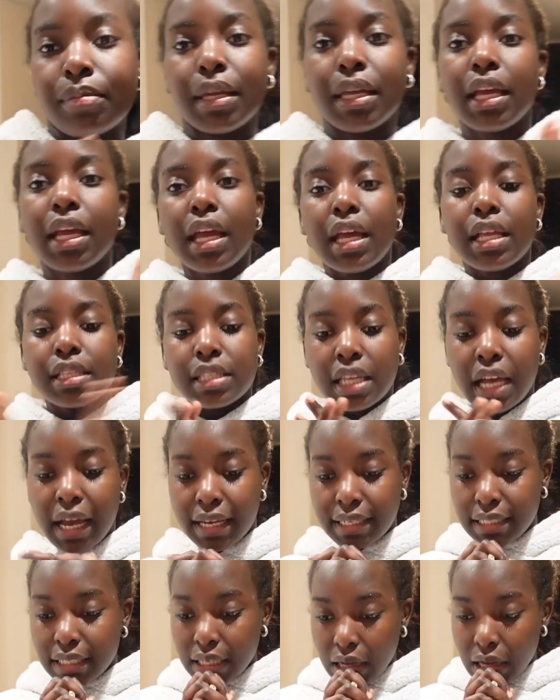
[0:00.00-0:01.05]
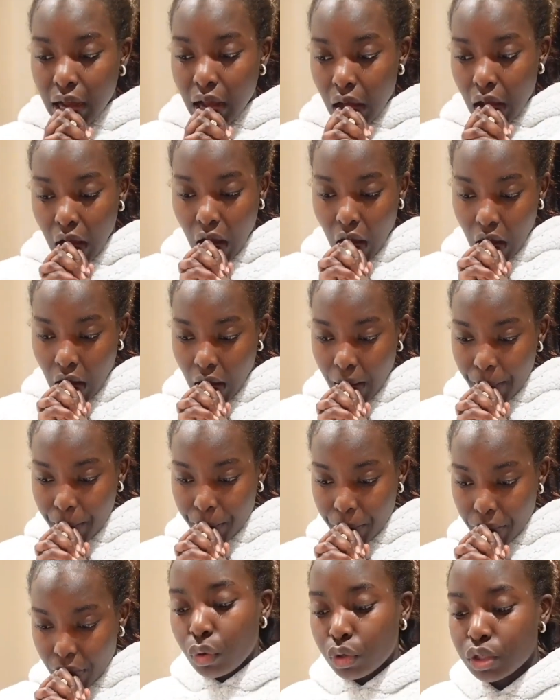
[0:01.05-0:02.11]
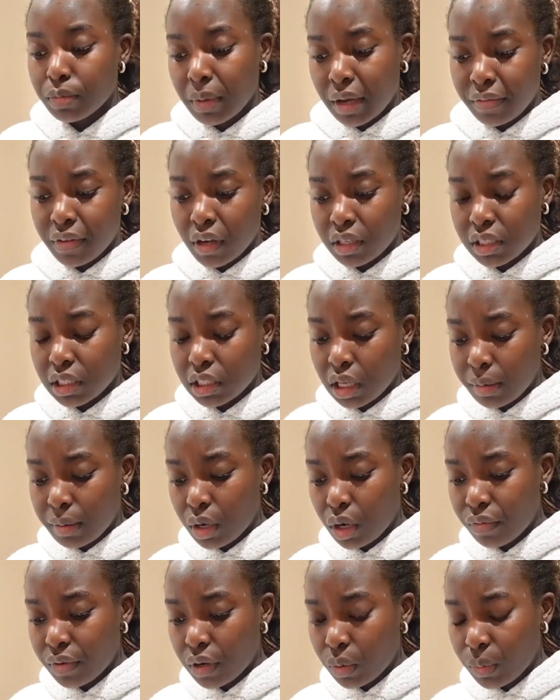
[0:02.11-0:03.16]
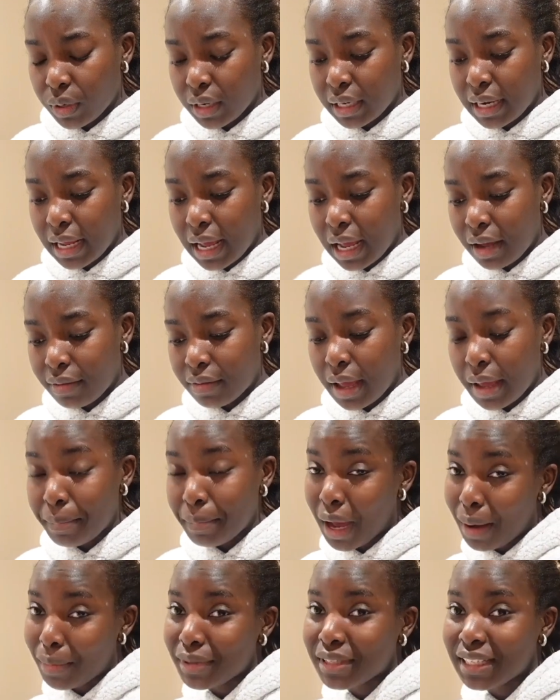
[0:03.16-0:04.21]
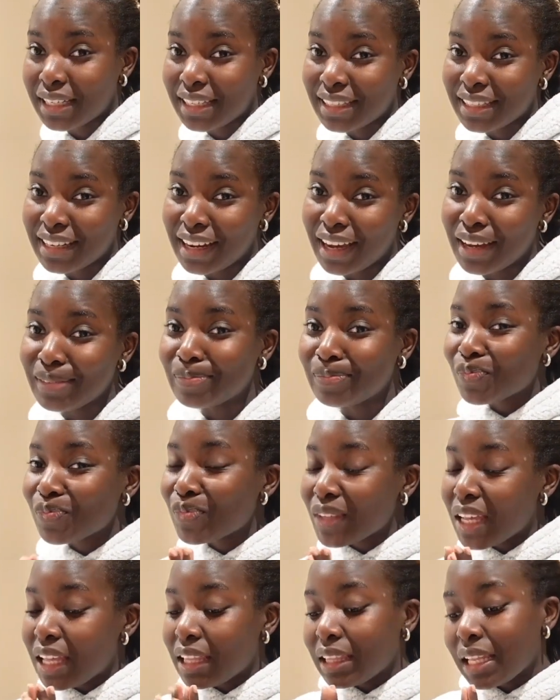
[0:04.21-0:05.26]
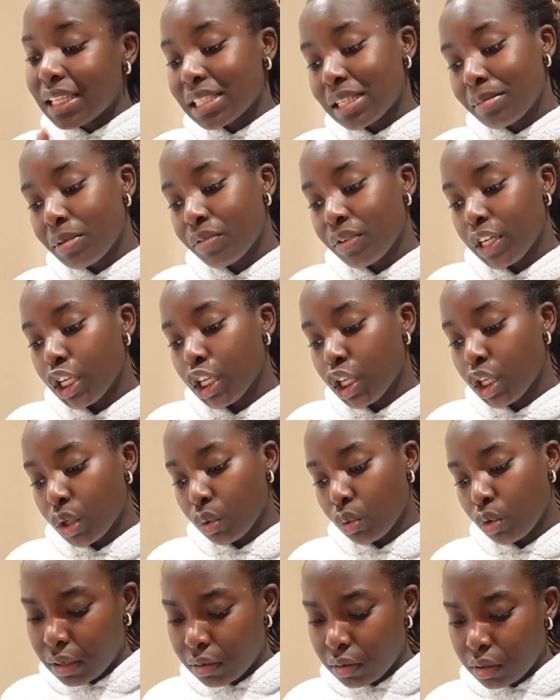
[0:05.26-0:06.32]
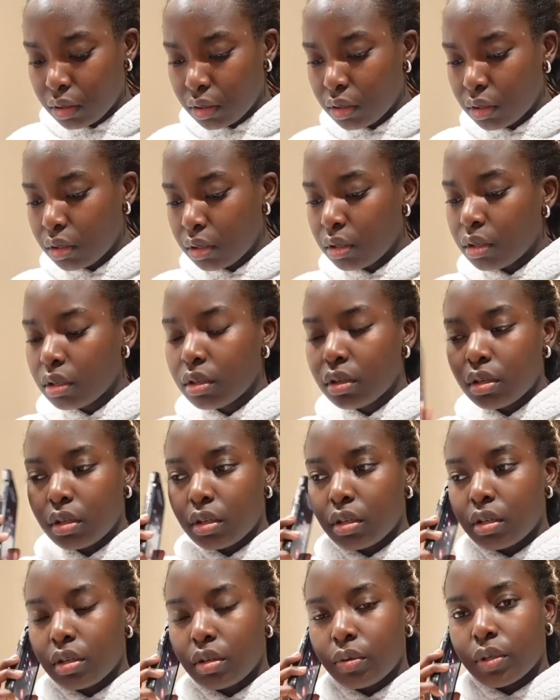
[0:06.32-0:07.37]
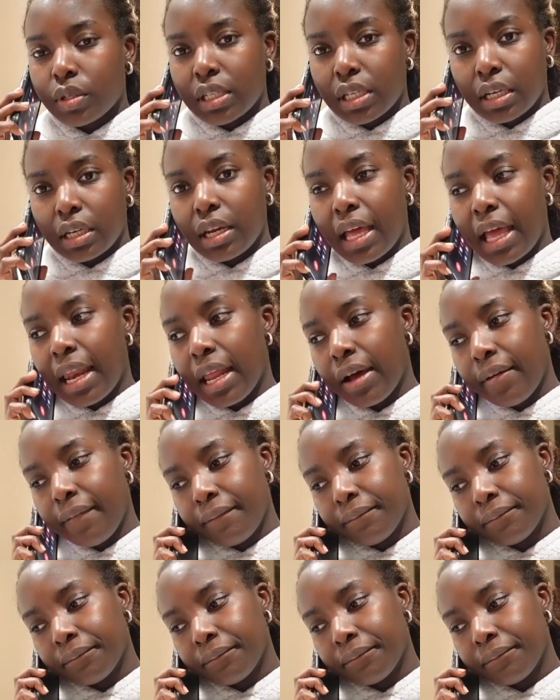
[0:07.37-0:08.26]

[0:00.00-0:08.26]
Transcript: be tidying up. Also, my fiance's coming over and we're gonna have a Bible study tonight. That's gonna be really cute. Second. Hello?